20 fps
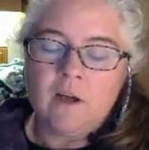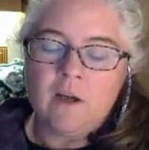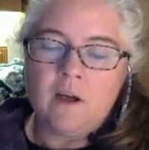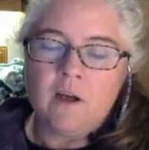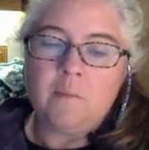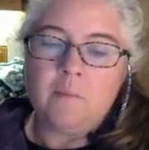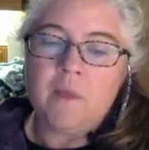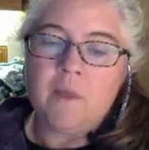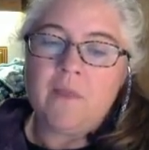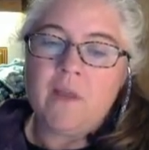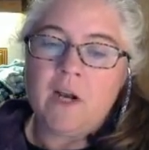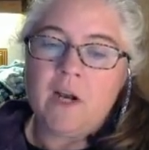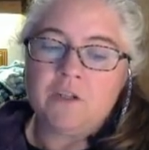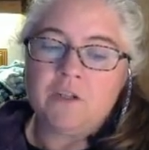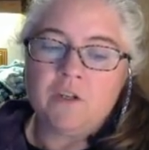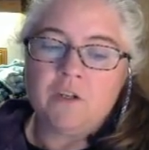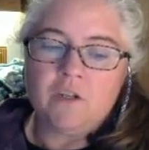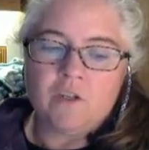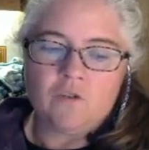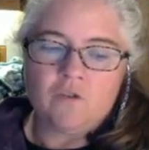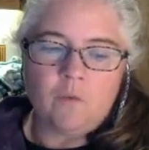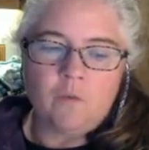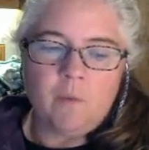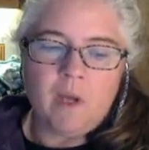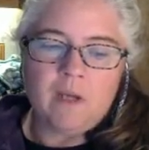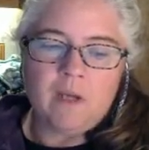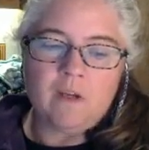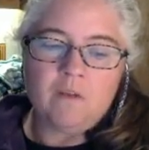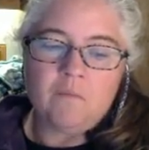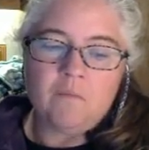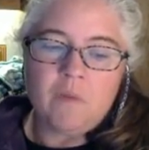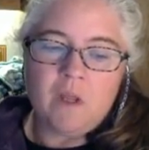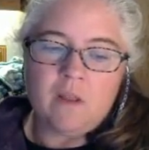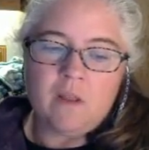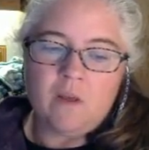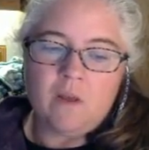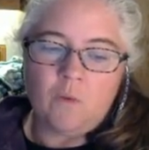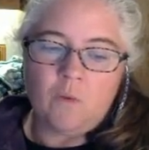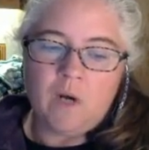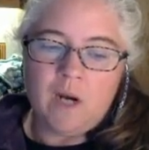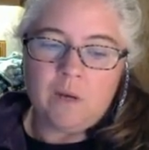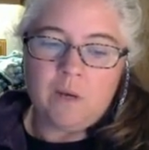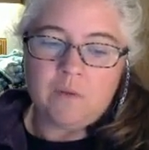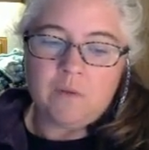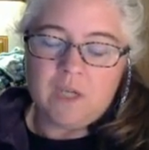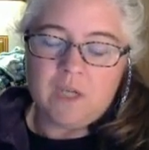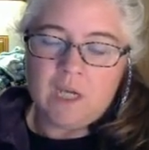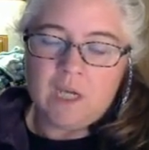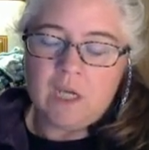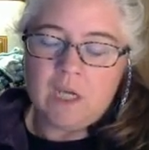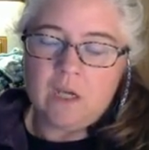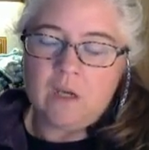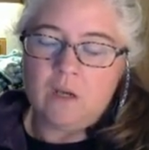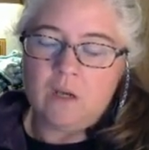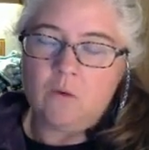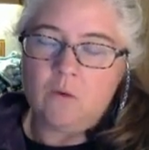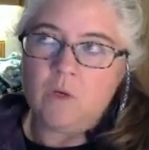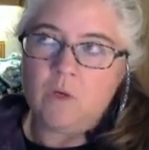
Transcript: And that actually just reminded me that when I was a kid,